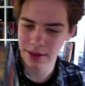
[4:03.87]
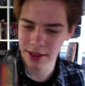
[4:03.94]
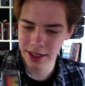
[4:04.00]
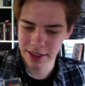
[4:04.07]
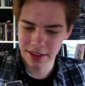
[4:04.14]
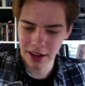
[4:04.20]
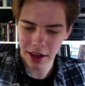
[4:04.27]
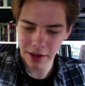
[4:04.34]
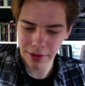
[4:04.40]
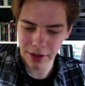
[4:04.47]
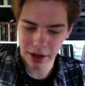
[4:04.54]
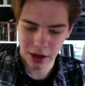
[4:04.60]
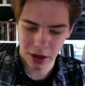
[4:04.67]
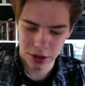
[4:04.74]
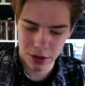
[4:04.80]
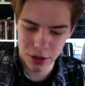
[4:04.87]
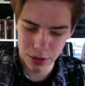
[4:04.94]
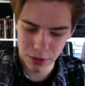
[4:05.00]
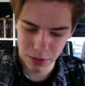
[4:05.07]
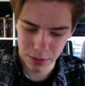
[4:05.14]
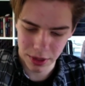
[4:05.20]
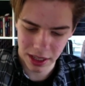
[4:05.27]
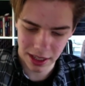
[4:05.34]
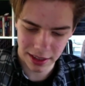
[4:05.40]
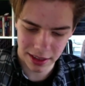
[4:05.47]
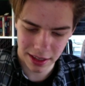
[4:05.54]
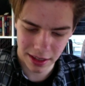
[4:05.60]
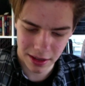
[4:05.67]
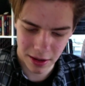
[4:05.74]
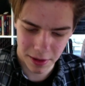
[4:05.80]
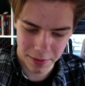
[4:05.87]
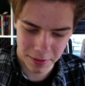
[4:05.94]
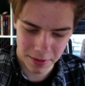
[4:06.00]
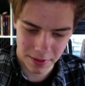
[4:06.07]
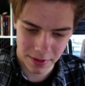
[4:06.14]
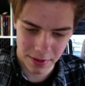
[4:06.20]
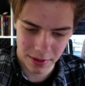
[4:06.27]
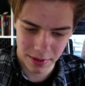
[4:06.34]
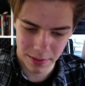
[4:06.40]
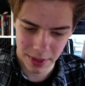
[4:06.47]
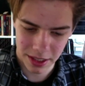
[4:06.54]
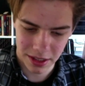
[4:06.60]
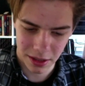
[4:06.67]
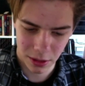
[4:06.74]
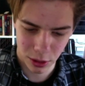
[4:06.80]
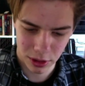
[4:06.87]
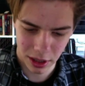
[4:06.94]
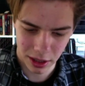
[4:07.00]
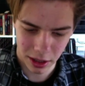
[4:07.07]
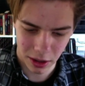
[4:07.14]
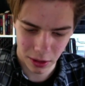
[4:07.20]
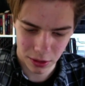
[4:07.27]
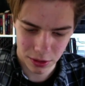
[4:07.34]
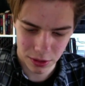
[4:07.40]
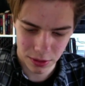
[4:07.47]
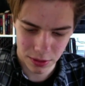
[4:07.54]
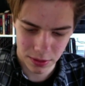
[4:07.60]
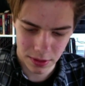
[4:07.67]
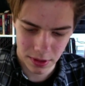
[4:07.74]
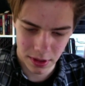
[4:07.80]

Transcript: it's not even a cartoon, but like the cover makes it look like a cartoon,